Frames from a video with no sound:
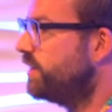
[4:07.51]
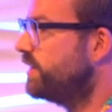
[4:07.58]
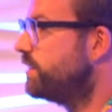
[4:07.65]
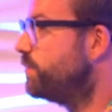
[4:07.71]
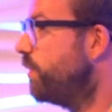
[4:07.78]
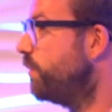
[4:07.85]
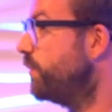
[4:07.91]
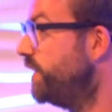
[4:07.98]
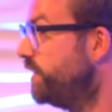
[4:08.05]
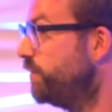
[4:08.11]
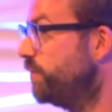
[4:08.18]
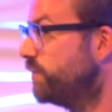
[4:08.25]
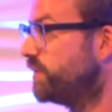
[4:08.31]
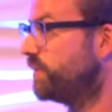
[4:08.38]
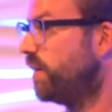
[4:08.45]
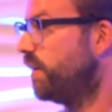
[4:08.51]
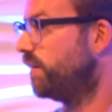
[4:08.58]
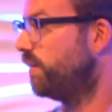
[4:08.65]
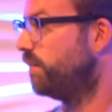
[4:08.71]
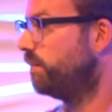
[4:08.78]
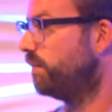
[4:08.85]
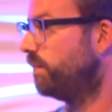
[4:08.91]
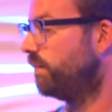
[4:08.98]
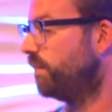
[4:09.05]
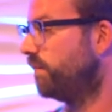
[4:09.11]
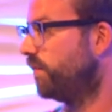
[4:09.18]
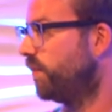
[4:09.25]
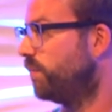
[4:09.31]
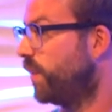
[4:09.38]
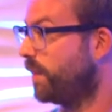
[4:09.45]
is what we use on a,
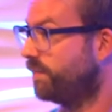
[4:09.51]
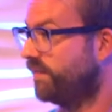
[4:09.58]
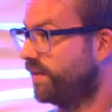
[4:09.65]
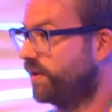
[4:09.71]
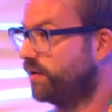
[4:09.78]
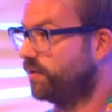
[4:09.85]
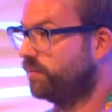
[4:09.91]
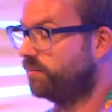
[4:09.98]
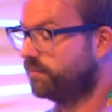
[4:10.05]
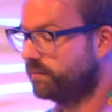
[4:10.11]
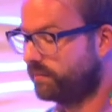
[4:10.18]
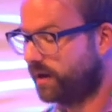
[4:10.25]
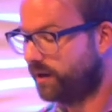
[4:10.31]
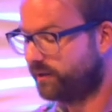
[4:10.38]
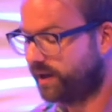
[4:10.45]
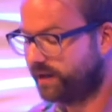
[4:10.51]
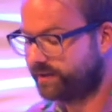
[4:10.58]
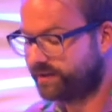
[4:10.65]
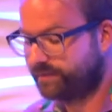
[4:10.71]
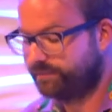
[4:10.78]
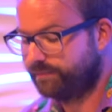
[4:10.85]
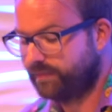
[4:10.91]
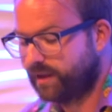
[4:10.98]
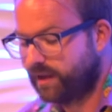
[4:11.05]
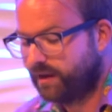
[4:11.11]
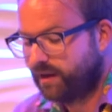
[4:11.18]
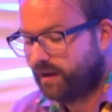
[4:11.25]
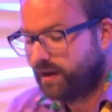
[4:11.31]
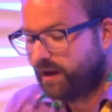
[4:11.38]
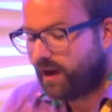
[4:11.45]
for web video nowadays.
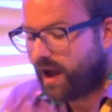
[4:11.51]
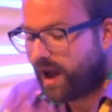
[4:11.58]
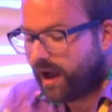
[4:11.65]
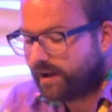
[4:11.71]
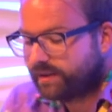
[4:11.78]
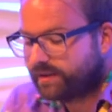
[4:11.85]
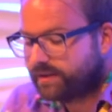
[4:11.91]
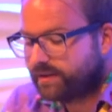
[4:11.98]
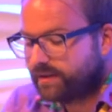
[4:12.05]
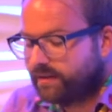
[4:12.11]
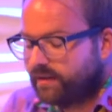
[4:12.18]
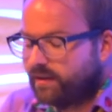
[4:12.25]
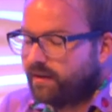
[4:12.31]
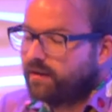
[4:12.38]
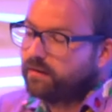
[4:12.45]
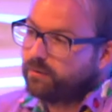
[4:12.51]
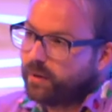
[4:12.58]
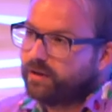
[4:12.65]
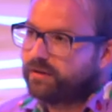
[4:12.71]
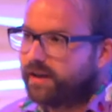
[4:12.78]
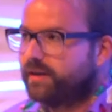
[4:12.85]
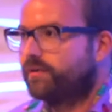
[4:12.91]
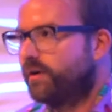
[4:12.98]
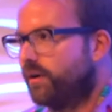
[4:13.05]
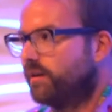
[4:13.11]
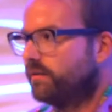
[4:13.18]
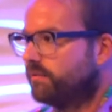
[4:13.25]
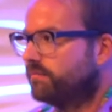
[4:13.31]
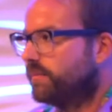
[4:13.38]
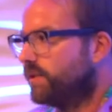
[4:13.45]
And well, later on,